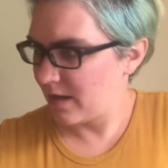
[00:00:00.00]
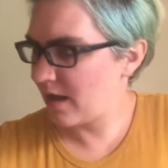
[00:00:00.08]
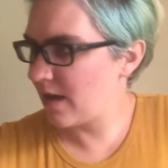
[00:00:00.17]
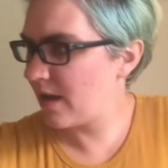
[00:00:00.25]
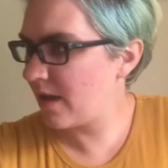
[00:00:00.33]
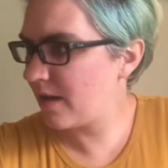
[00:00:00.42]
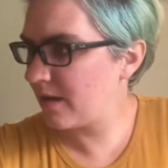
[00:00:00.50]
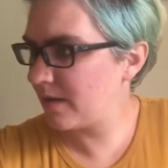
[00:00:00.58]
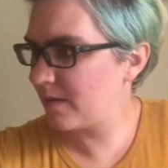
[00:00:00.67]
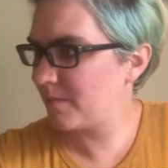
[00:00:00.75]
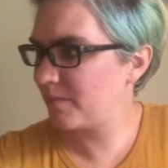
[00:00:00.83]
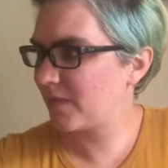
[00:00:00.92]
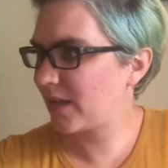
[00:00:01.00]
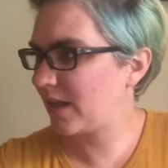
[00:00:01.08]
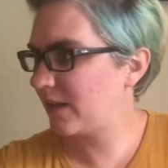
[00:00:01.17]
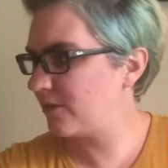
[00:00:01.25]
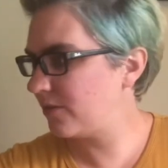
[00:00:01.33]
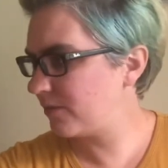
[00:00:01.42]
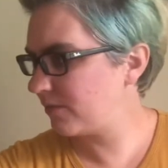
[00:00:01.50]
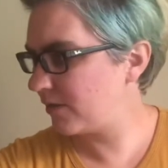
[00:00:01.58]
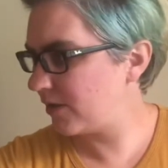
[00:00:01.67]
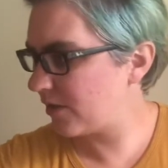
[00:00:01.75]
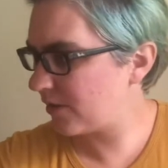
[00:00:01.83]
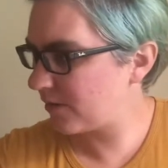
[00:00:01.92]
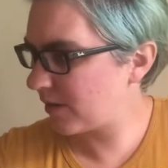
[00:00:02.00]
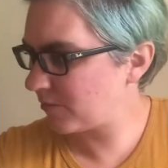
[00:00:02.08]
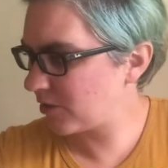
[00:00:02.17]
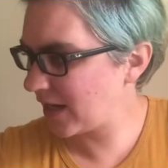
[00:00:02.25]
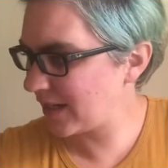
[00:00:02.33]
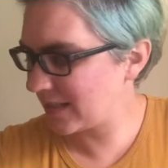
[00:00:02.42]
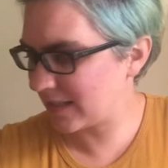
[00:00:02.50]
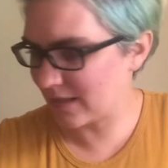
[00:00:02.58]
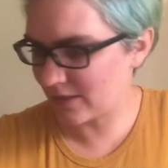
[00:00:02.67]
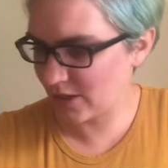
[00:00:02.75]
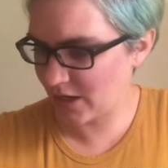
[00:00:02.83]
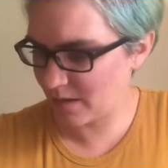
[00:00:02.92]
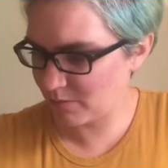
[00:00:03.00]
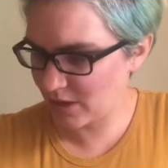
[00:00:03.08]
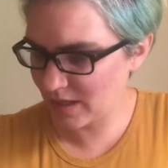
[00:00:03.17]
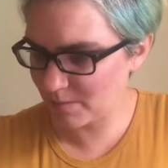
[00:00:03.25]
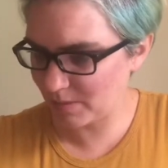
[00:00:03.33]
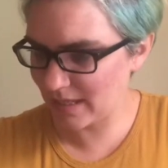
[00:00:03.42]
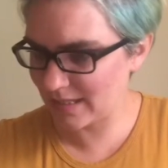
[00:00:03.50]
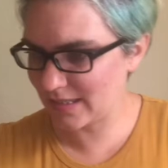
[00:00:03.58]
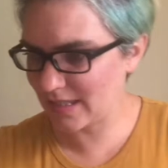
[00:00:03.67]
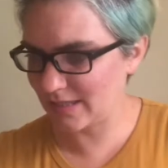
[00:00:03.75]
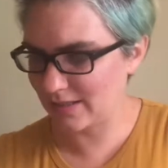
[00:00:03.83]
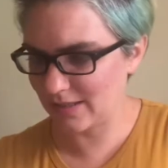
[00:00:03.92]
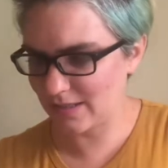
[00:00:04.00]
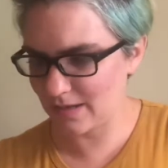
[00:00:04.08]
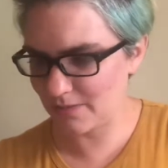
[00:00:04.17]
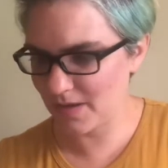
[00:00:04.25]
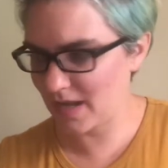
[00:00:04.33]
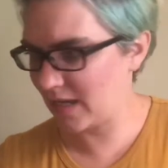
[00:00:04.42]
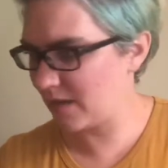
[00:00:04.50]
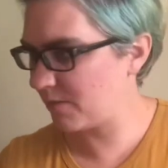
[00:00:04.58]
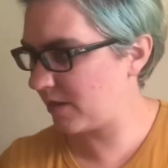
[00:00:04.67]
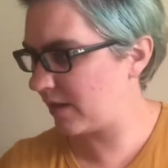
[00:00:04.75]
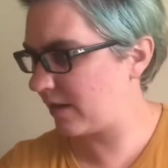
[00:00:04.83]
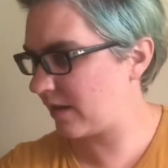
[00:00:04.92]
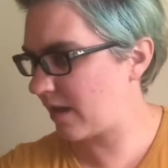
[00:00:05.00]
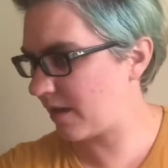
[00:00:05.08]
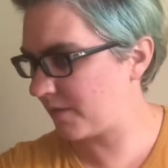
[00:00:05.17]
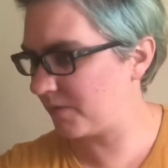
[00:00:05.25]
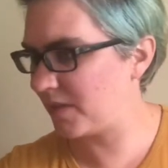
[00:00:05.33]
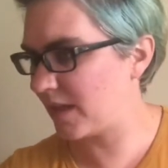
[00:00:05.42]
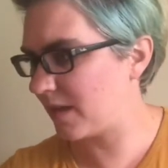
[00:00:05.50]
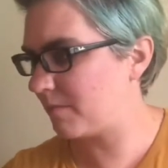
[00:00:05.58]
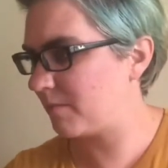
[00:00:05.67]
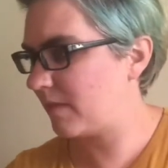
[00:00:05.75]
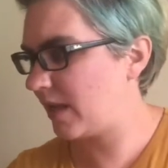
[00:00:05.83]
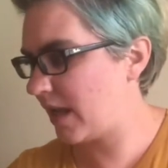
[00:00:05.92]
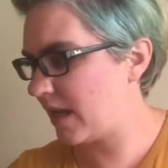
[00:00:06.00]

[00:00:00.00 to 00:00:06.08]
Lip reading: I don't know. I'm trying to see. Sorry, I'm trying to place these to see if any of them